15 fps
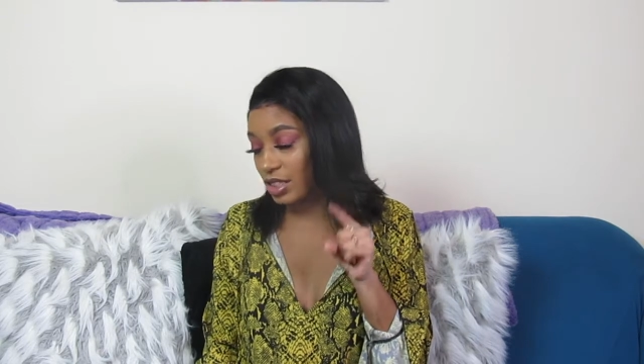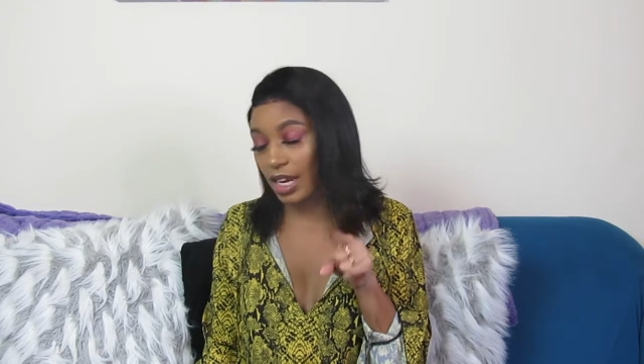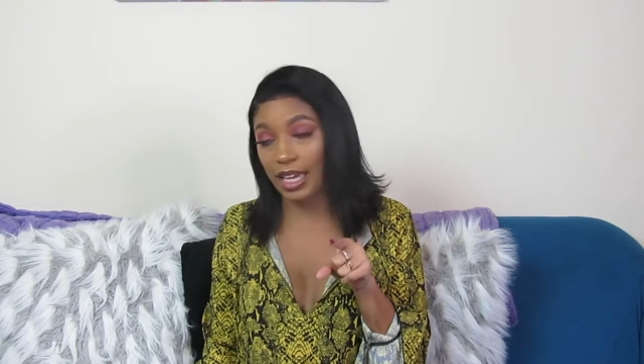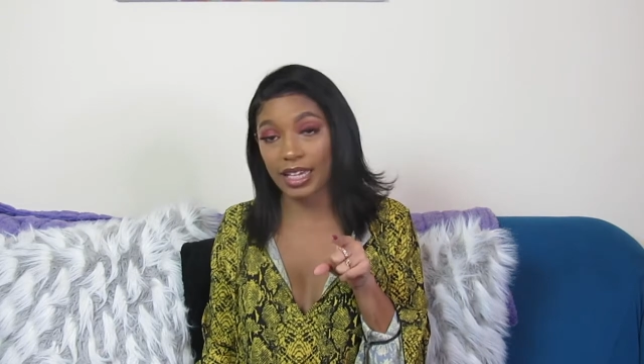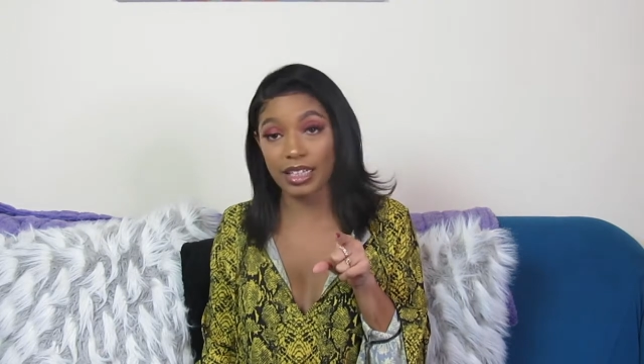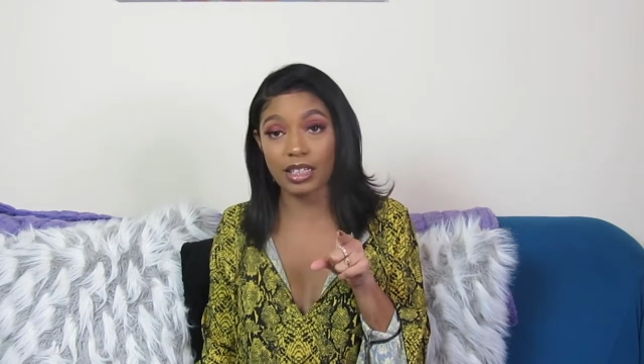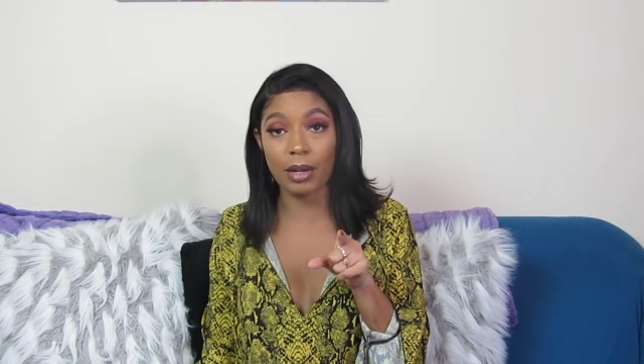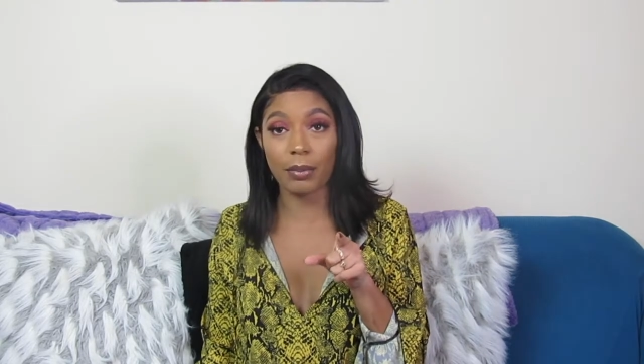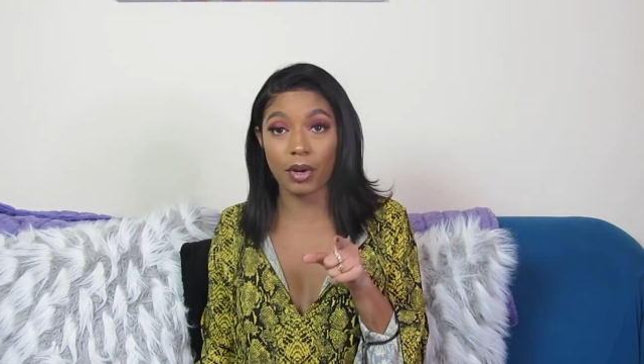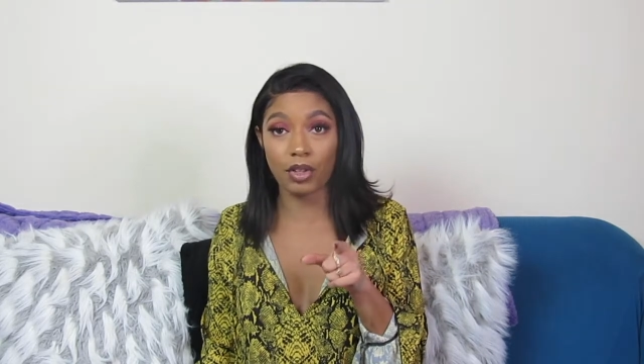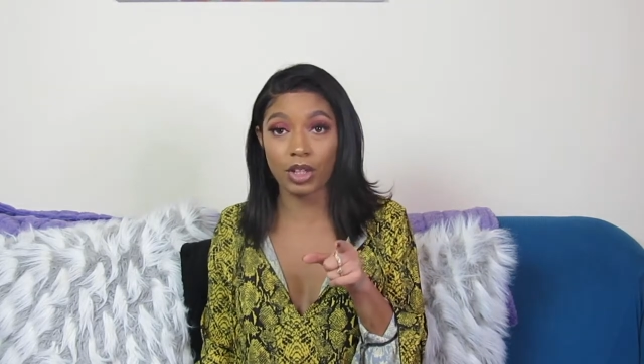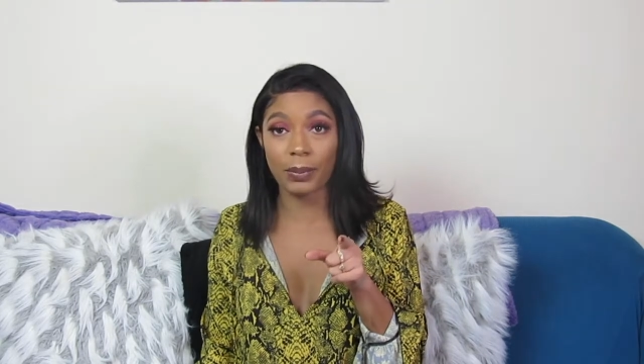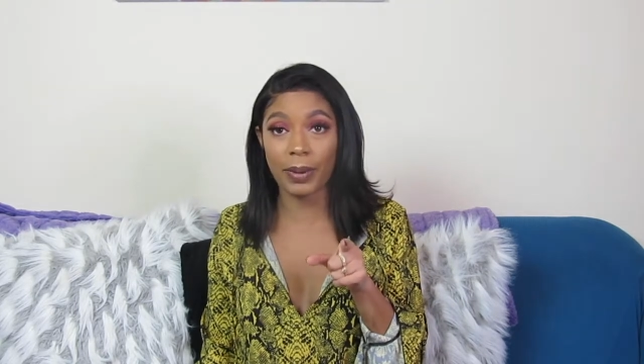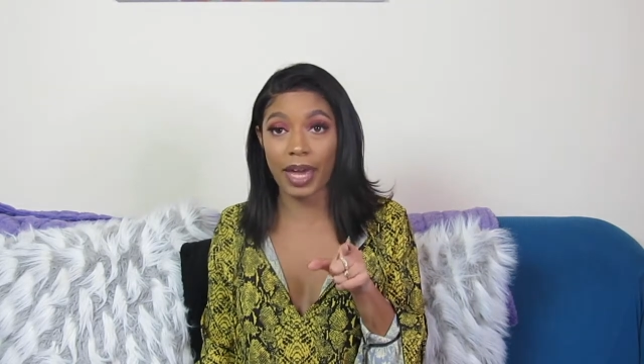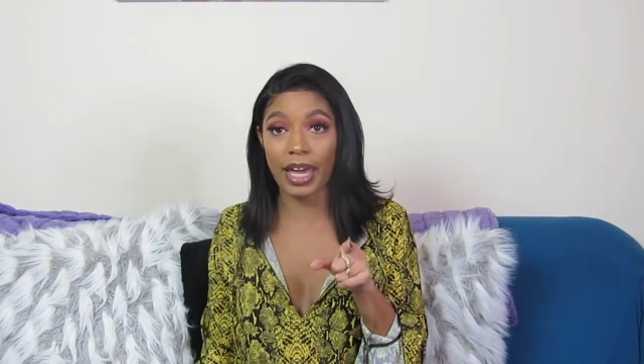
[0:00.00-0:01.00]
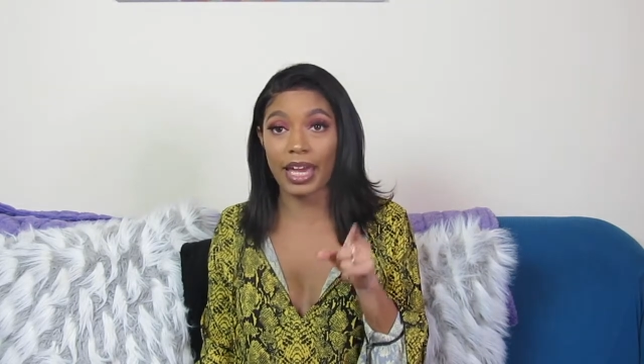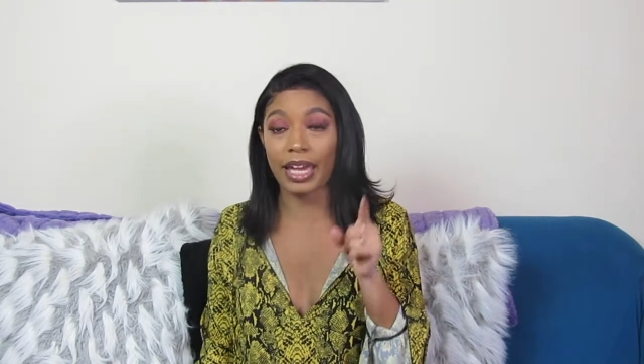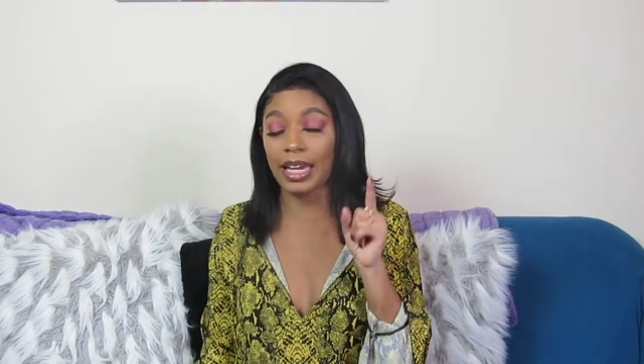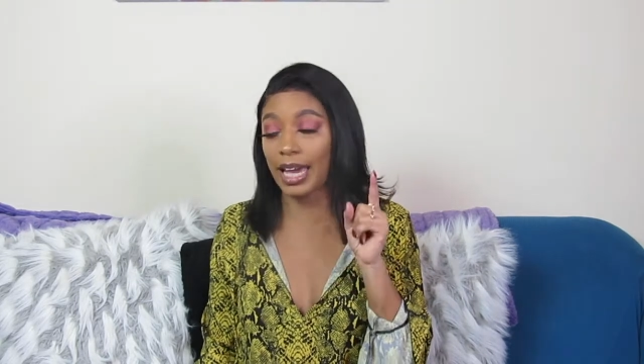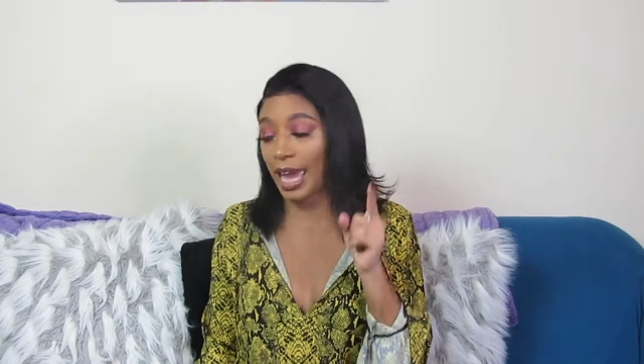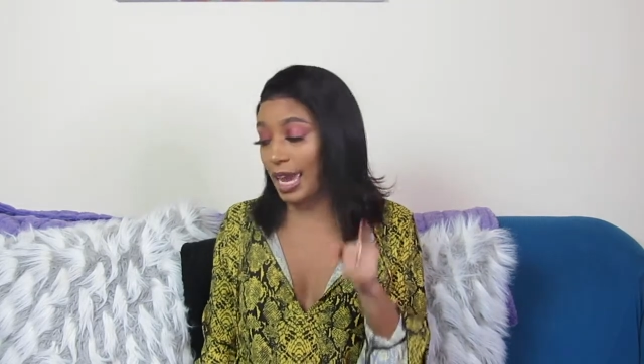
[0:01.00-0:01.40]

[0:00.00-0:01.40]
and I ended up only paying